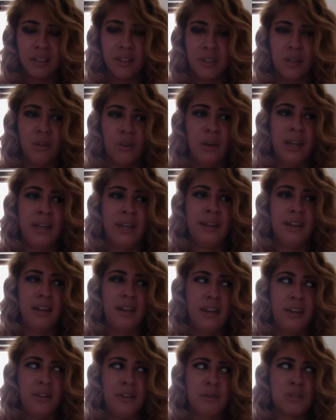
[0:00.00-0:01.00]
You know,
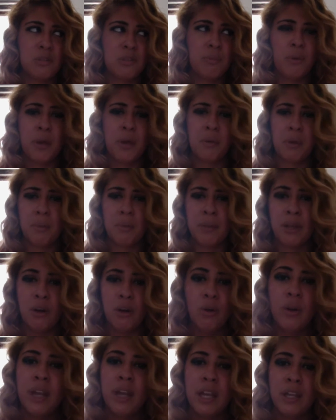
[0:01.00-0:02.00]
there was a point where I'm like,
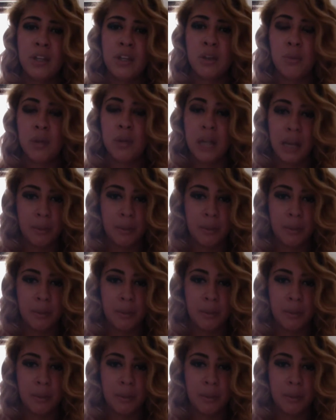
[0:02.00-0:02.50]
okay, you know what?